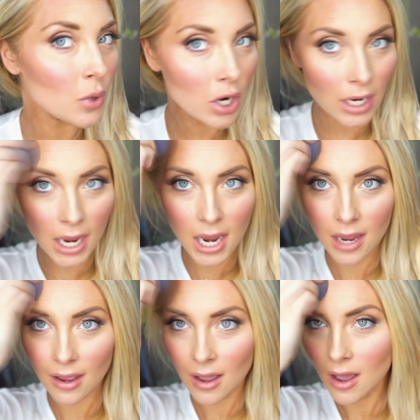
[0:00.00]

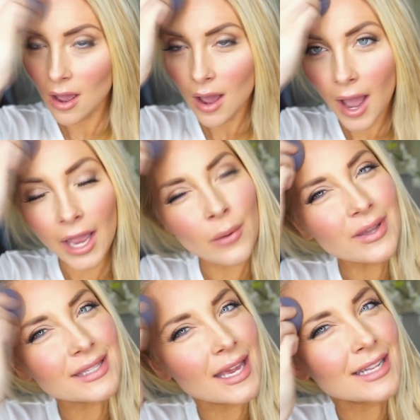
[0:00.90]
working. I
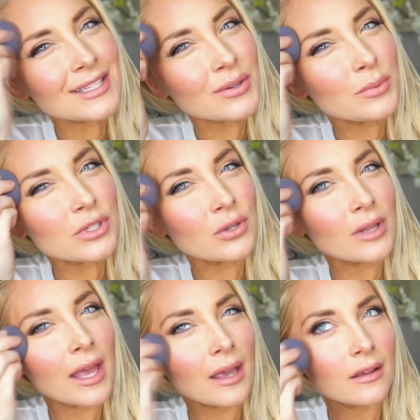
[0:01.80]
always like to do
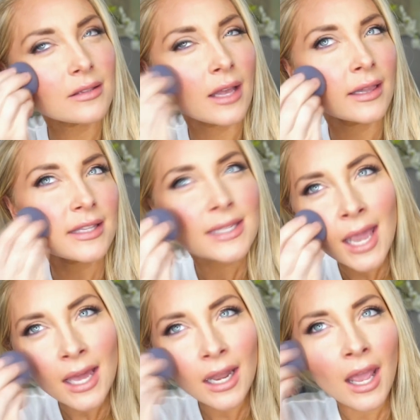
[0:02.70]
like sunless
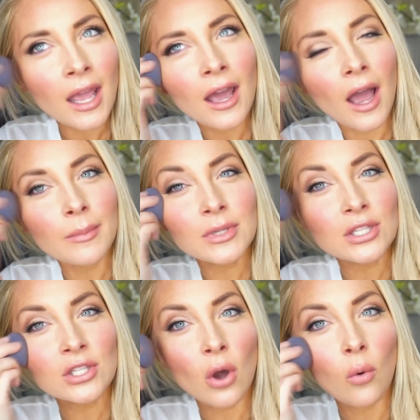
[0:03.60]
tanning. I'm
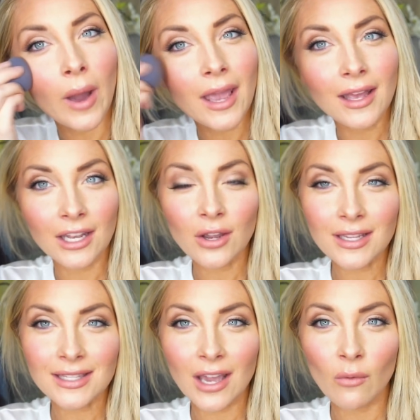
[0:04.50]
so white. Can you
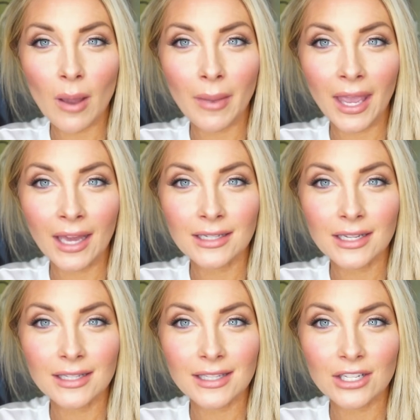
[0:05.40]
guys see how white my hand
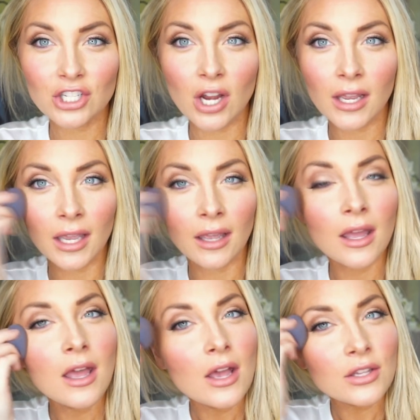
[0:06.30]
is? It's shocking.
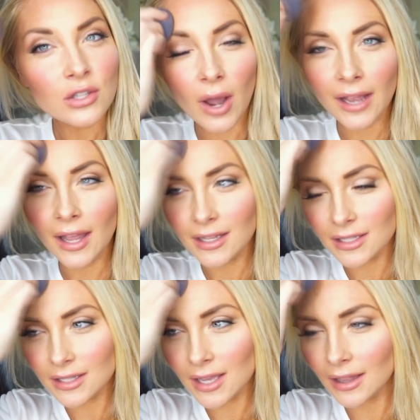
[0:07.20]
So I like
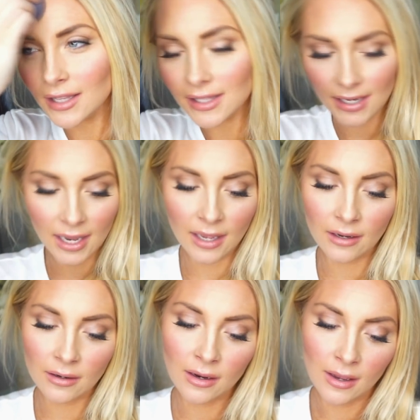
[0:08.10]
to sunless
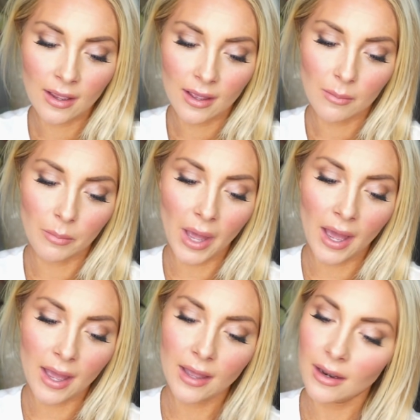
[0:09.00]
tan,
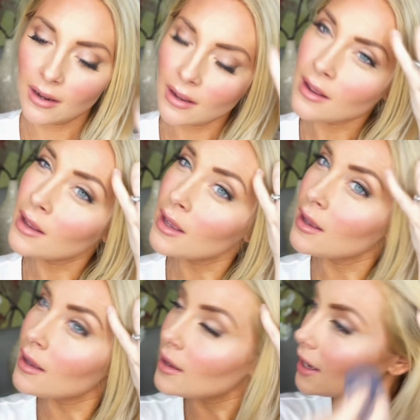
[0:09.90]
but
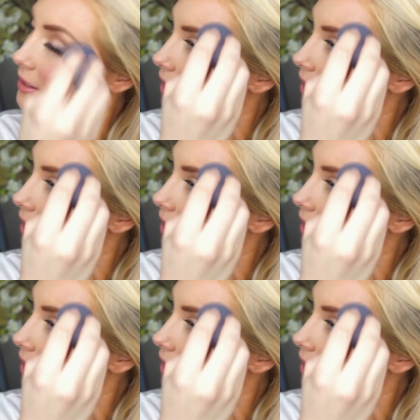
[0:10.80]
it's